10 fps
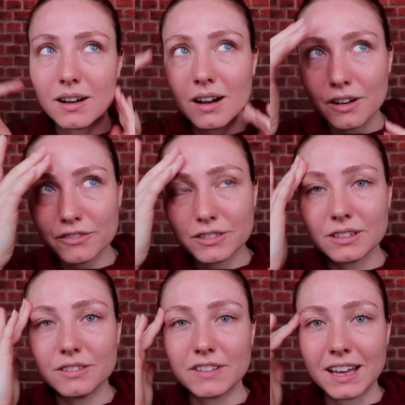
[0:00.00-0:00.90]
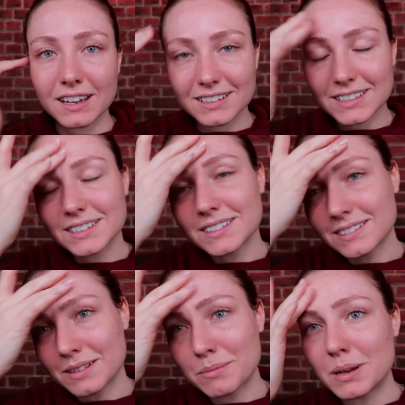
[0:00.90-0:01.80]
after the fact,
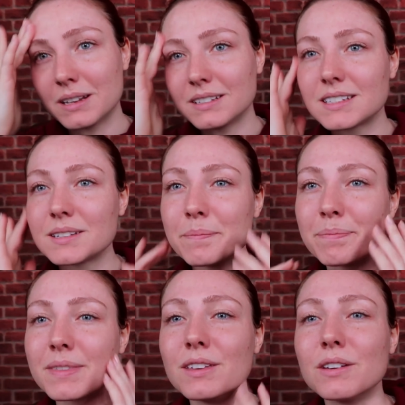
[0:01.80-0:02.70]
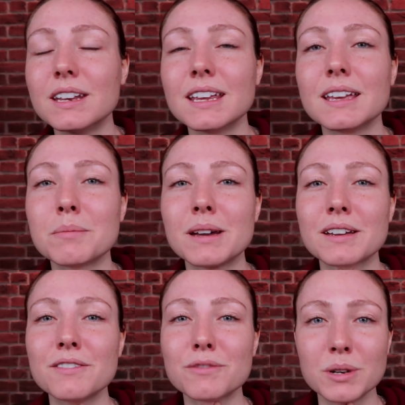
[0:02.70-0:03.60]
but you can hear
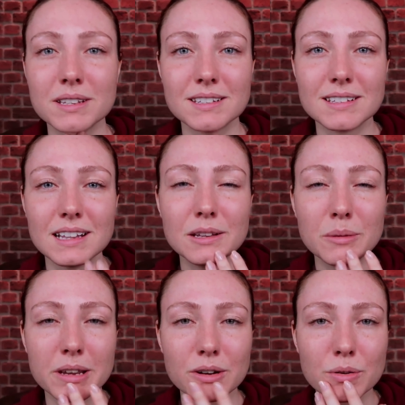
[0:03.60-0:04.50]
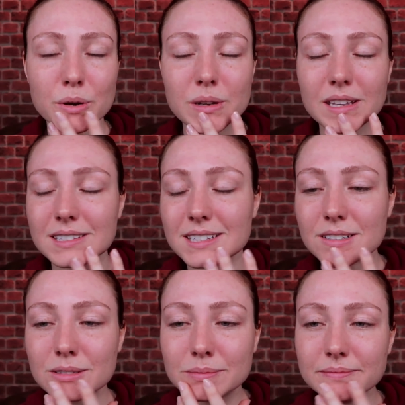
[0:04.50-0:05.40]
my voice is a little bit croaky
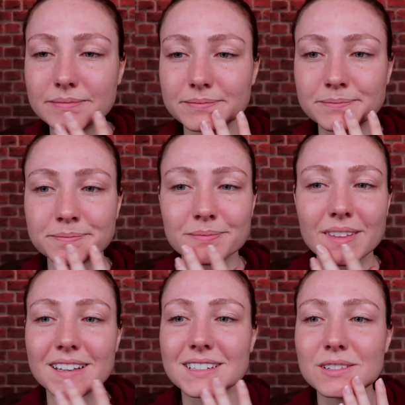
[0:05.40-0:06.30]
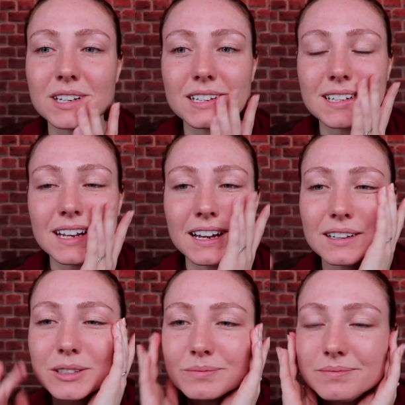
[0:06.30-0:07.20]
still. I still need to,
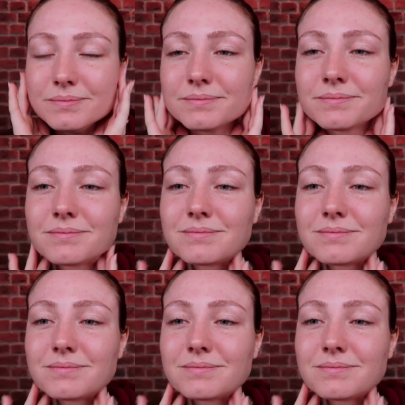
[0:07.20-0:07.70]
like, I